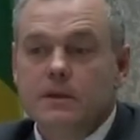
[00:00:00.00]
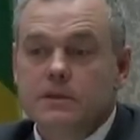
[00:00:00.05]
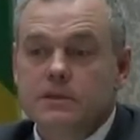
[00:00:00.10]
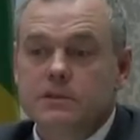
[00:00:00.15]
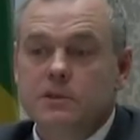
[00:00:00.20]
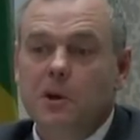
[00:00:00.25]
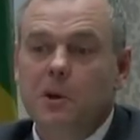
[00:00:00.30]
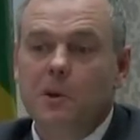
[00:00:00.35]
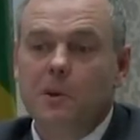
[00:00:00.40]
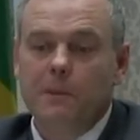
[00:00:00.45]

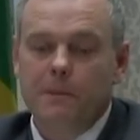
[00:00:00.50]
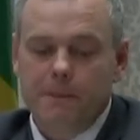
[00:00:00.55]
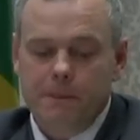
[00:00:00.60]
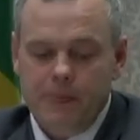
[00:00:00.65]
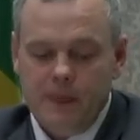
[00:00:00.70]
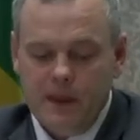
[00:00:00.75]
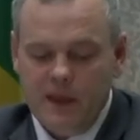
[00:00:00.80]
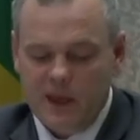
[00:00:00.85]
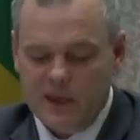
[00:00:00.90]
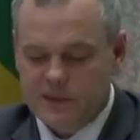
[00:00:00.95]
So,
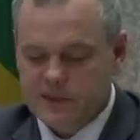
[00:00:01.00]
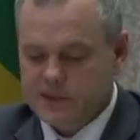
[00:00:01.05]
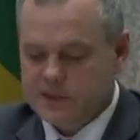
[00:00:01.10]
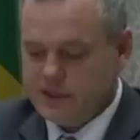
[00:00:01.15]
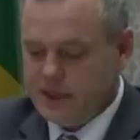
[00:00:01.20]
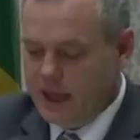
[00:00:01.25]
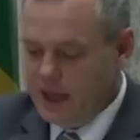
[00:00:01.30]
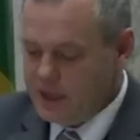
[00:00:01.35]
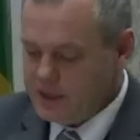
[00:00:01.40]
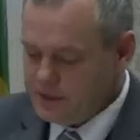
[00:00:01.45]
in
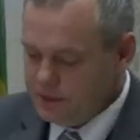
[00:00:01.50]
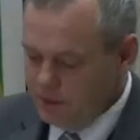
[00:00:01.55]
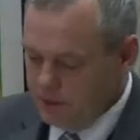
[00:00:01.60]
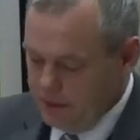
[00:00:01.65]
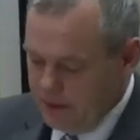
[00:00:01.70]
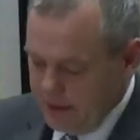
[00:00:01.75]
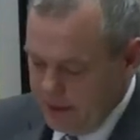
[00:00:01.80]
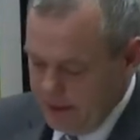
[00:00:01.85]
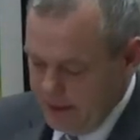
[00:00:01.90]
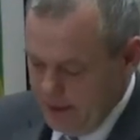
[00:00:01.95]

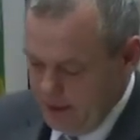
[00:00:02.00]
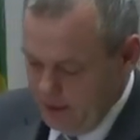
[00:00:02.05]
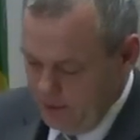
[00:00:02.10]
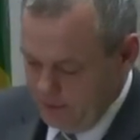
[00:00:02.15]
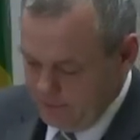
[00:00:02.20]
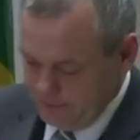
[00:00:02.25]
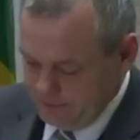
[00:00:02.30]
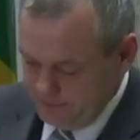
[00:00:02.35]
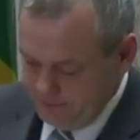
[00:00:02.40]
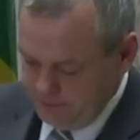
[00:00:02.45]
Saskatchewan right
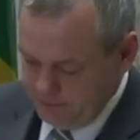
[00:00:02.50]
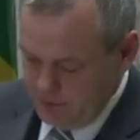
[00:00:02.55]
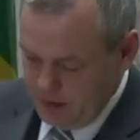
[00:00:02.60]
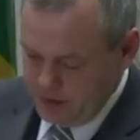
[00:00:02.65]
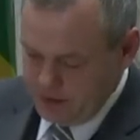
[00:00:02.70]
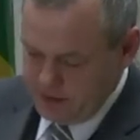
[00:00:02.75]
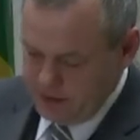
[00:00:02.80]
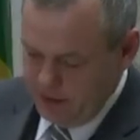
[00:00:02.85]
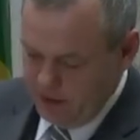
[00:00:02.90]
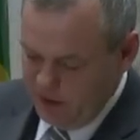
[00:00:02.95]
now,
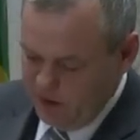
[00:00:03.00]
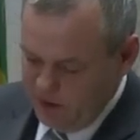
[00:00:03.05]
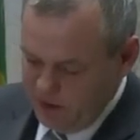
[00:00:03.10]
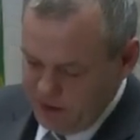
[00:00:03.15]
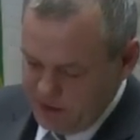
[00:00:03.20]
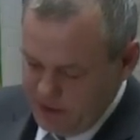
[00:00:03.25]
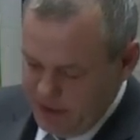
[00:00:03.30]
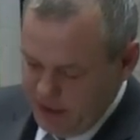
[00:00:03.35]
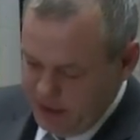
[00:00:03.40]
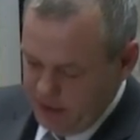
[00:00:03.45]
I sit on an
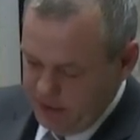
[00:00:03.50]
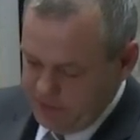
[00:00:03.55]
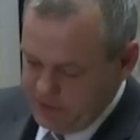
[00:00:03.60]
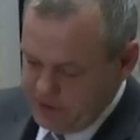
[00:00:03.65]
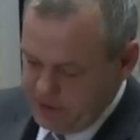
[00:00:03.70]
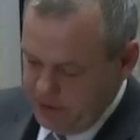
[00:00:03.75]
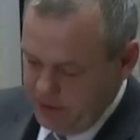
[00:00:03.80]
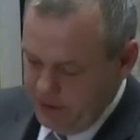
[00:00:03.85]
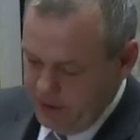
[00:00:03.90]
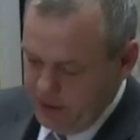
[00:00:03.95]
executive
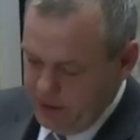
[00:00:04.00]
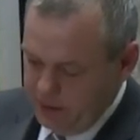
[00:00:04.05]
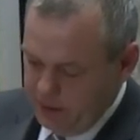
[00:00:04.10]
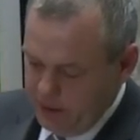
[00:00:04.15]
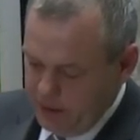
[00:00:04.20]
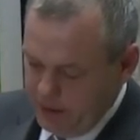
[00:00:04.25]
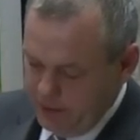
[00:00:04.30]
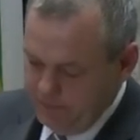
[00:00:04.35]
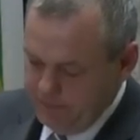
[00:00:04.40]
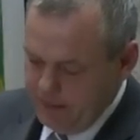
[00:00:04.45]
steering
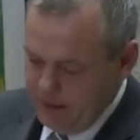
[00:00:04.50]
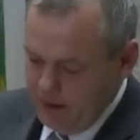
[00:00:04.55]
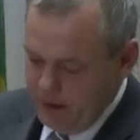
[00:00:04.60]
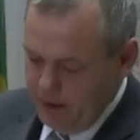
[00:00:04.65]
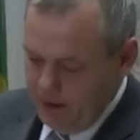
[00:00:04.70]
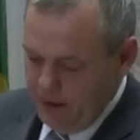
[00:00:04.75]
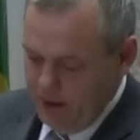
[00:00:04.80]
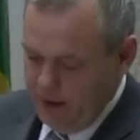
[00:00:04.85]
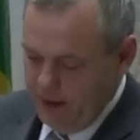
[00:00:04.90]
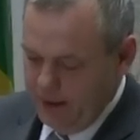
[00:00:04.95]
committee
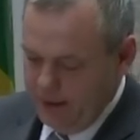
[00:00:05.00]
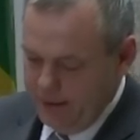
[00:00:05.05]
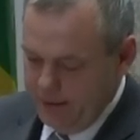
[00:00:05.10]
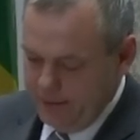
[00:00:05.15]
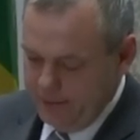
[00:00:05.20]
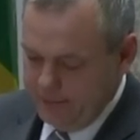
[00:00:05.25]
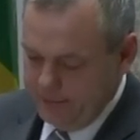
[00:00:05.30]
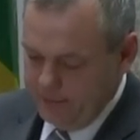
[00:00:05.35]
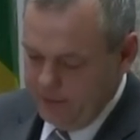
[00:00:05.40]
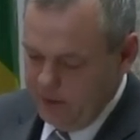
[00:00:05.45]

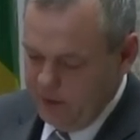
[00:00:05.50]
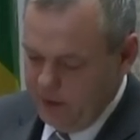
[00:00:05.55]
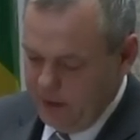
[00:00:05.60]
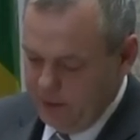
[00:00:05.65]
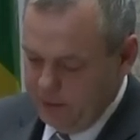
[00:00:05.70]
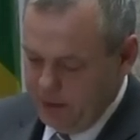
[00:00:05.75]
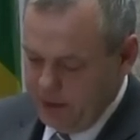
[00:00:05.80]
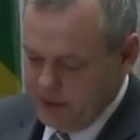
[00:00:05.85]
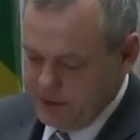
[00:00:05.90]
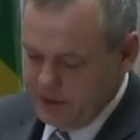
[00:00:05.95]
um,
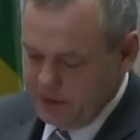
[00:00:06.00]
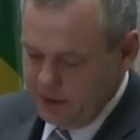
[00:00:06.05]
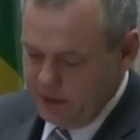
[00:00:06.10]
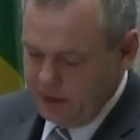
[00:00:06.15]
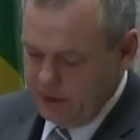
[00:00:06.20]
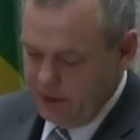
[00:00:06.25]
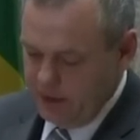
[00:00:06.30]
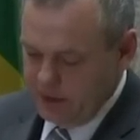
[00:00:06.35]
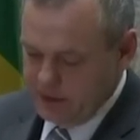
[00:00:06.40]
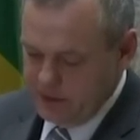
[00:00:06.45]
that
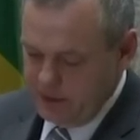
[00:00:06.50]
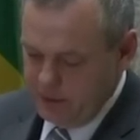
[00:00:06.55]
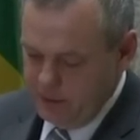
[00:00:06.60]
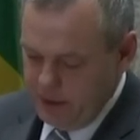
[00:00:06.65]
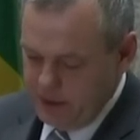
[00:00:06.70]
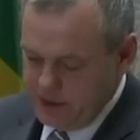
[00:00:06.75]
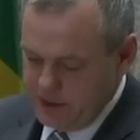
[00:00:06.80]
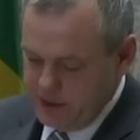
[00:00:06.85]
basically, as I